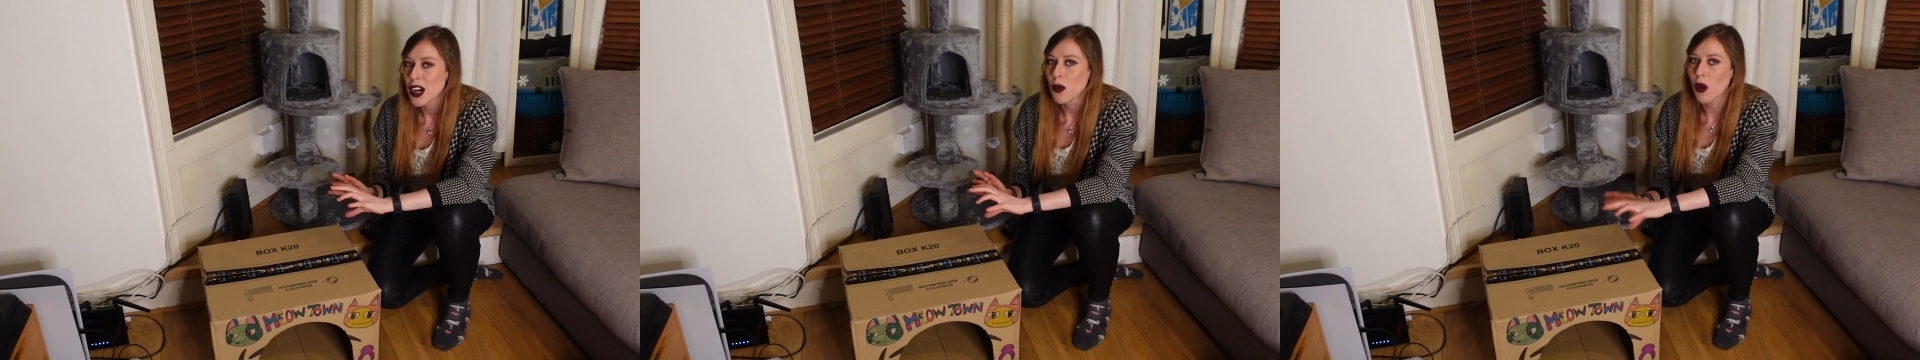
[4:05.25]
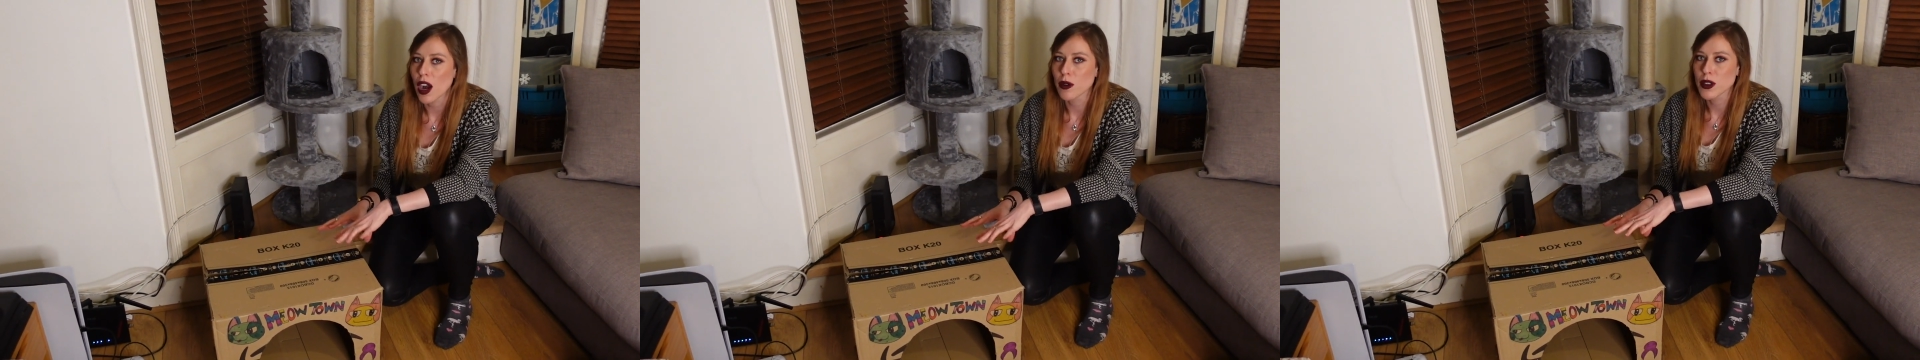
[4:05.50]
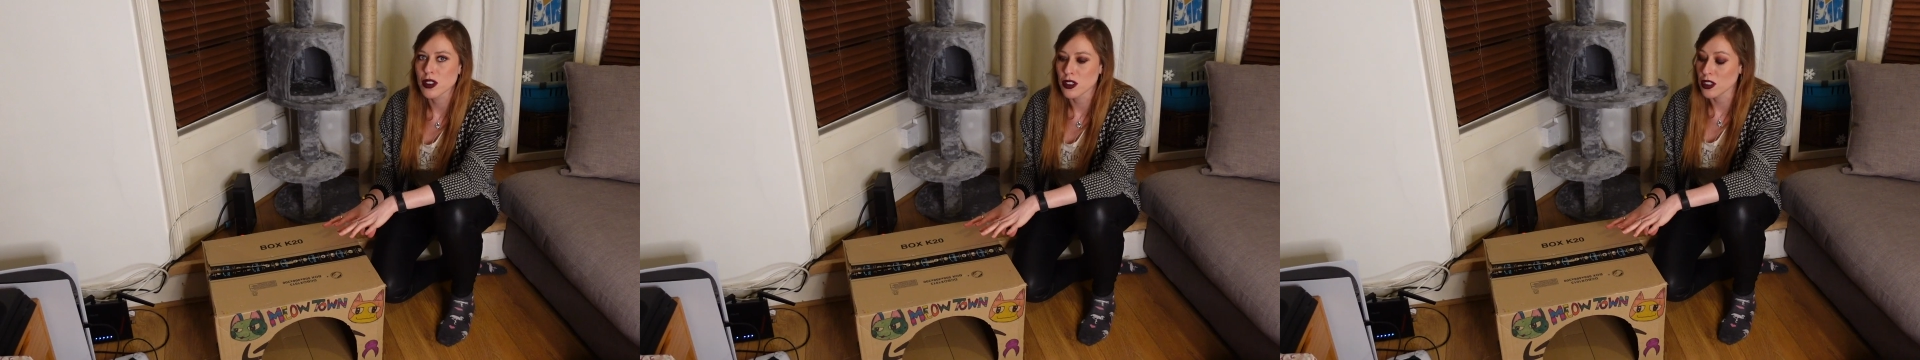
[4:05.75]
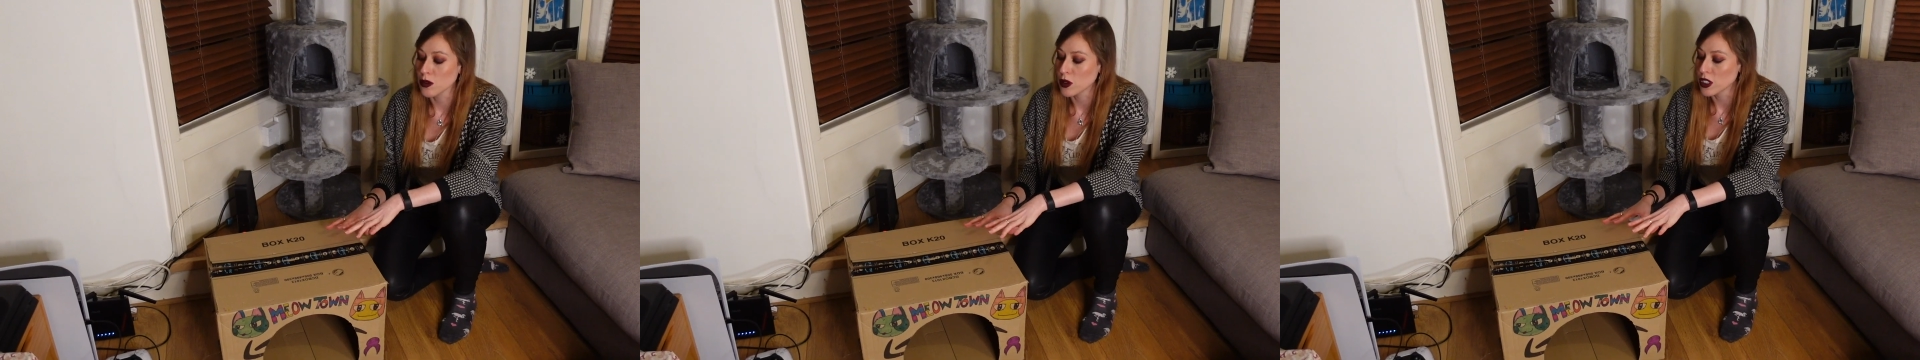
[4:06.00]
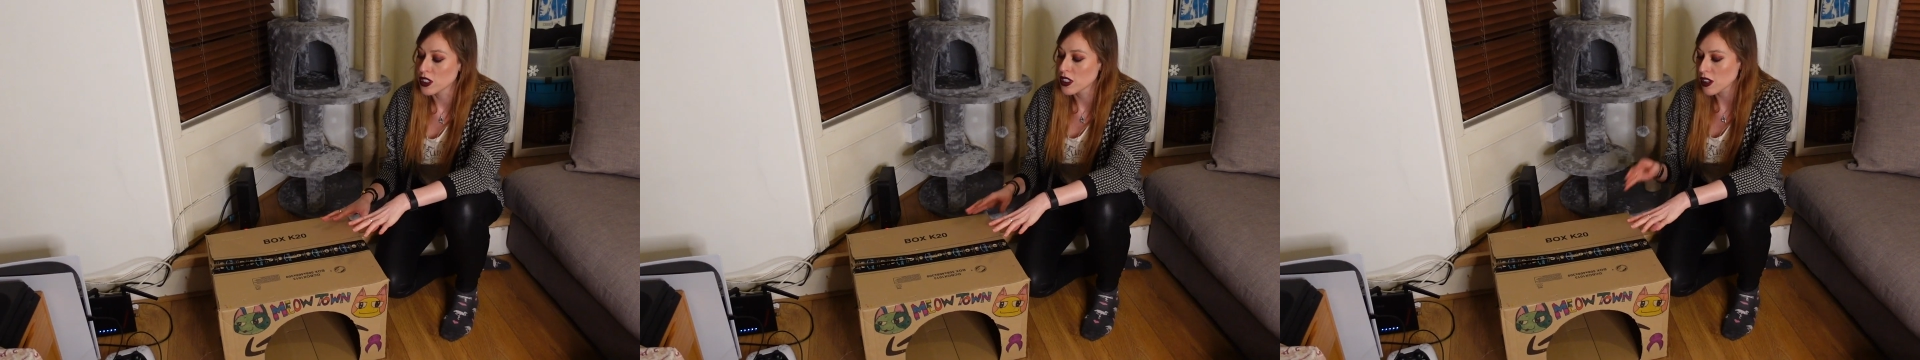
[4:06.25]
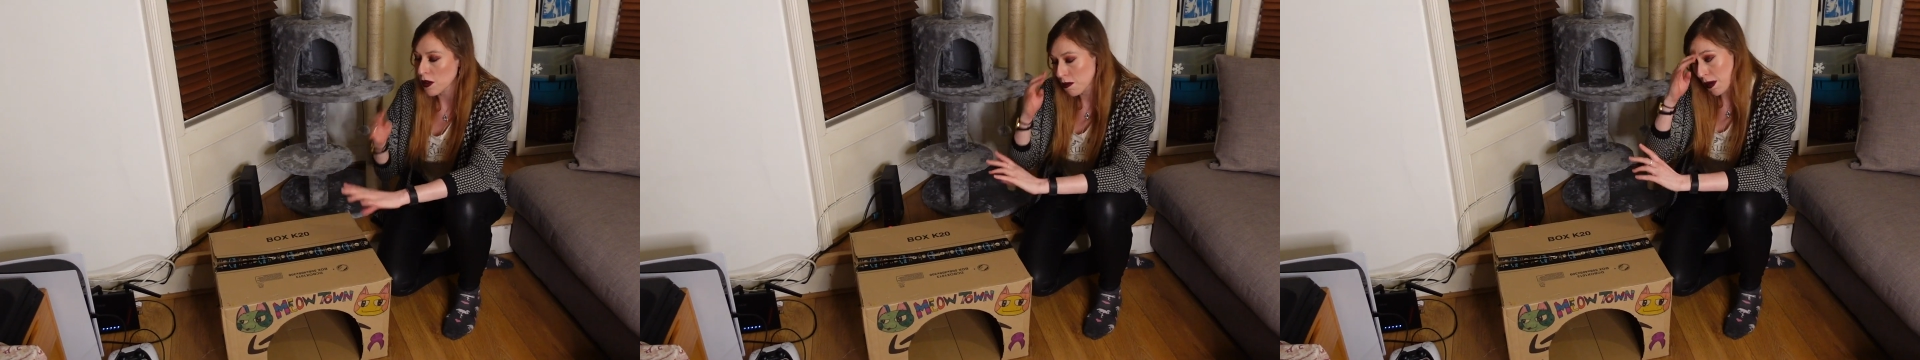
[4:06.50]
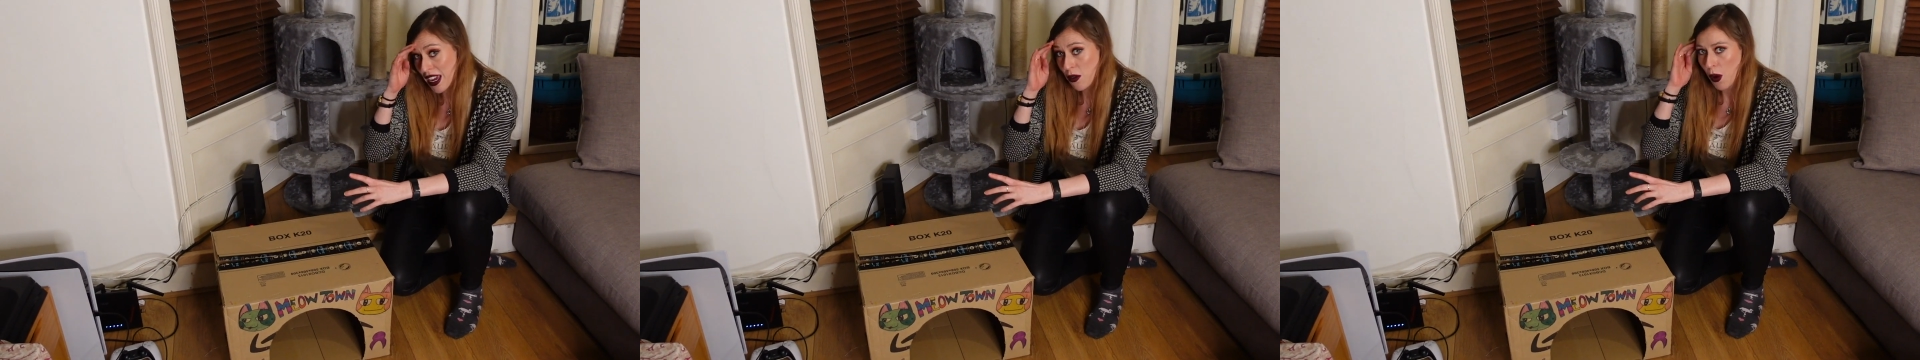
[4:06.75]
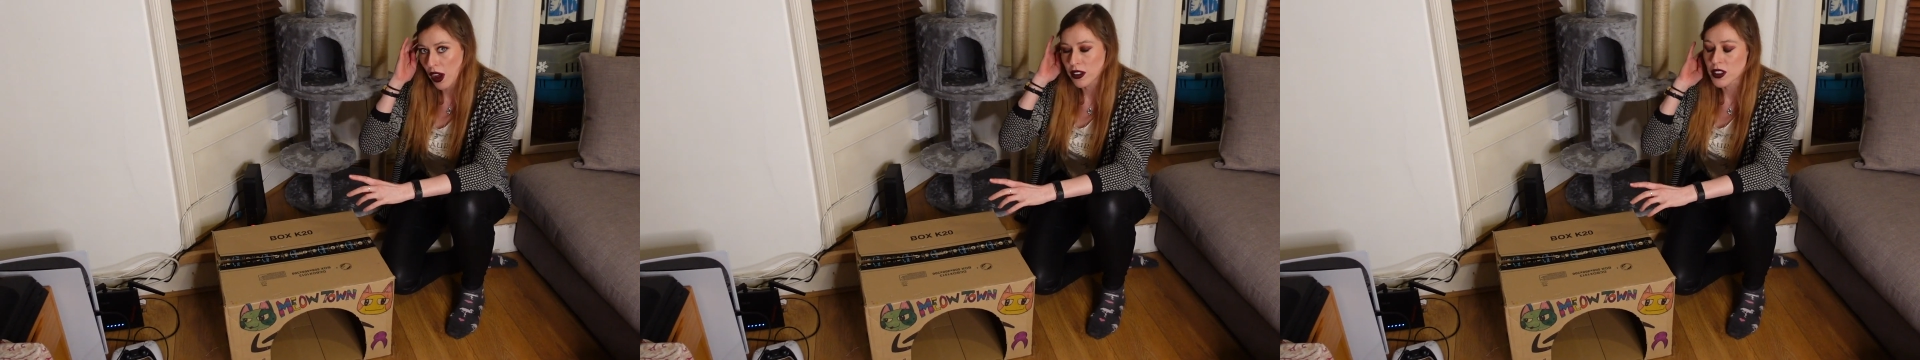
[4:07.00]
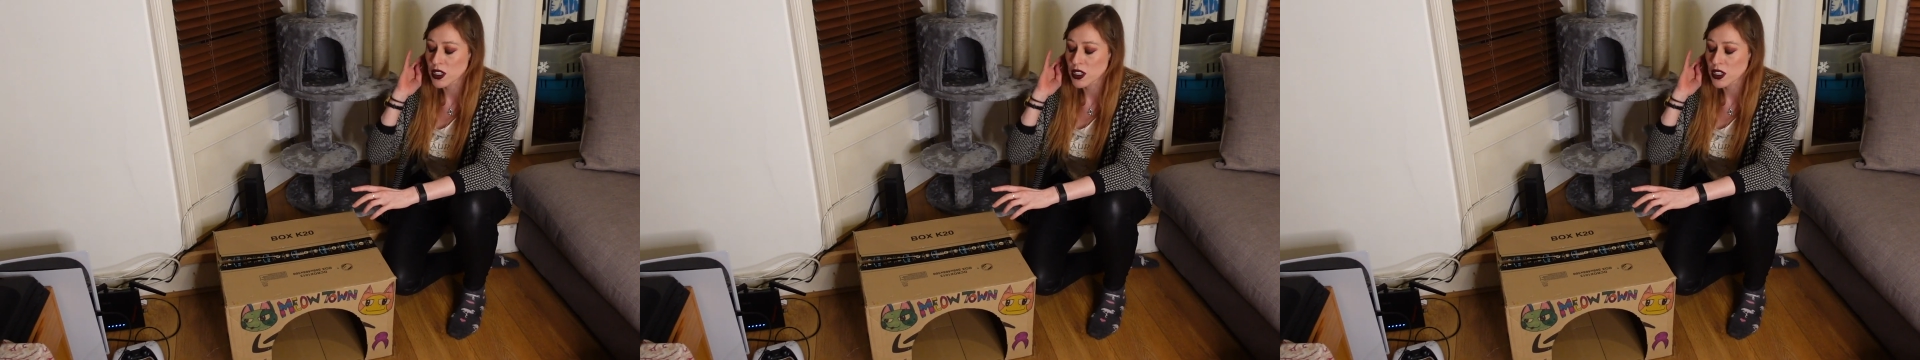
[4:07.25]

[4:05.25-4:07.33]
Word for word: what I was gonna do was make one.